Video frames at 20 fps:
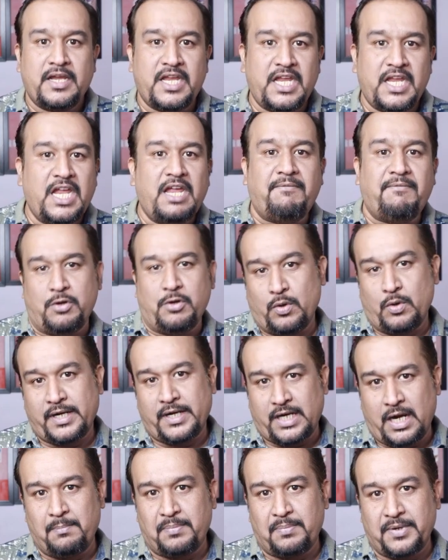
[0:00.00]
If your
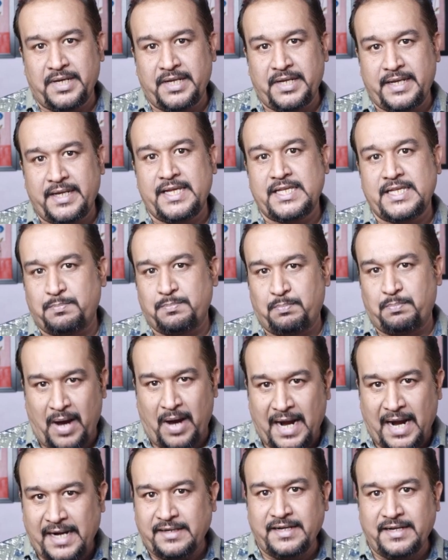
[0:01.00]
company is
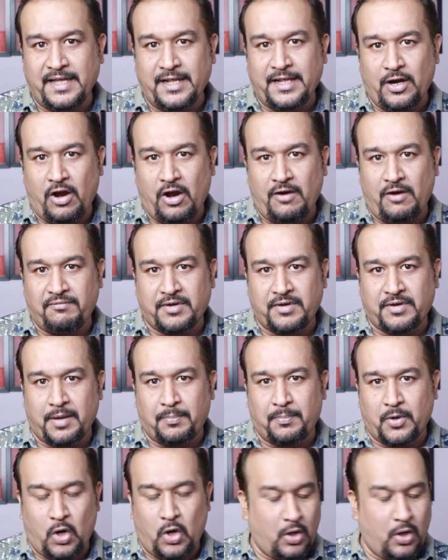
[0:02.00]
partner of
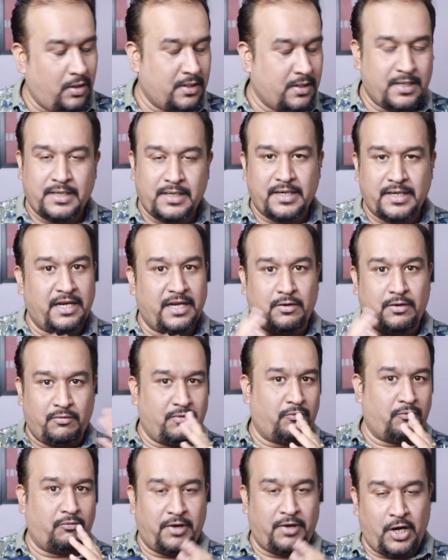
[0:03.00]
Tibco, in
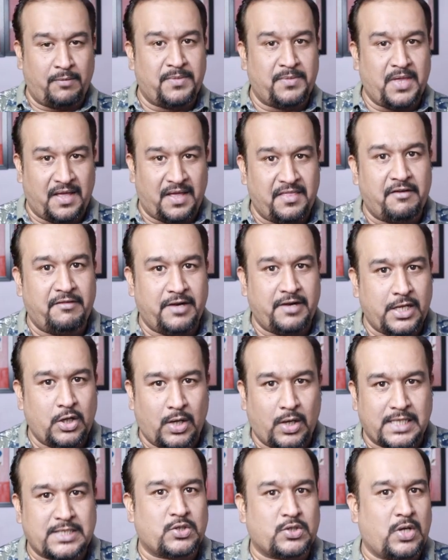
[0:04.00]
one of the other
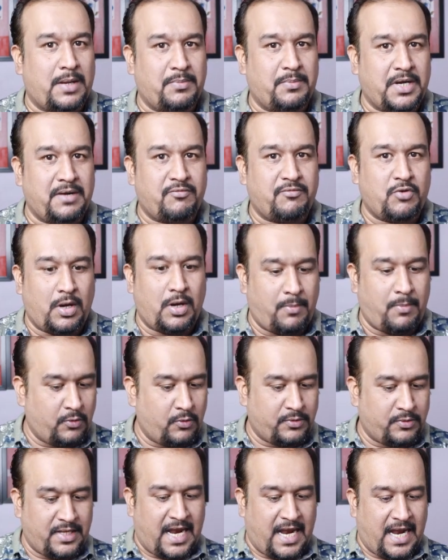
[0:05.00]
video also I brief you
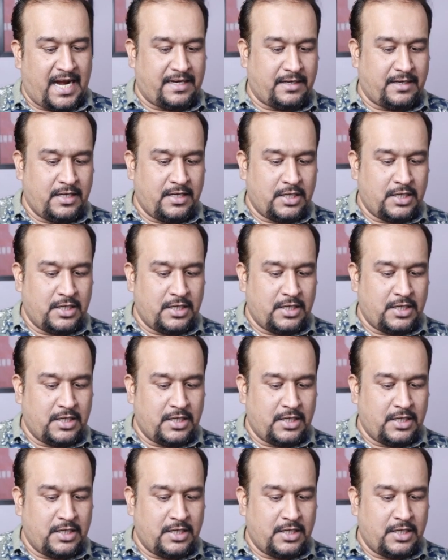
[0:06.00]
about that.